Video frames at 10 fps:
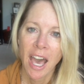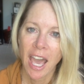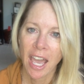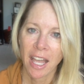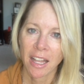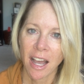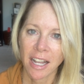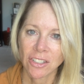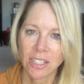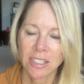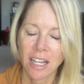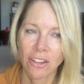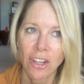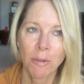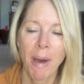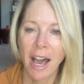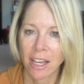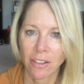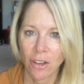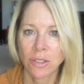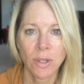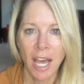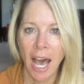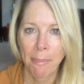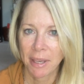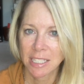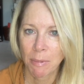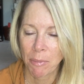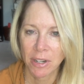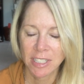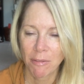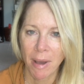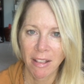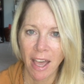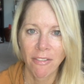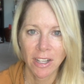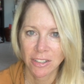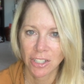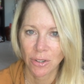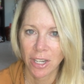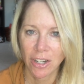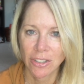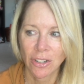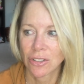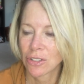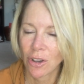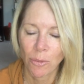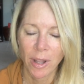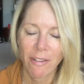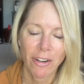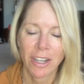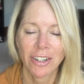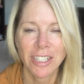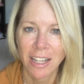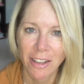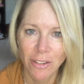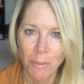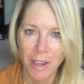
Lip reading: And I just look back and those were the happiest memories of my life, the 2 years or so, whatever years I lived with my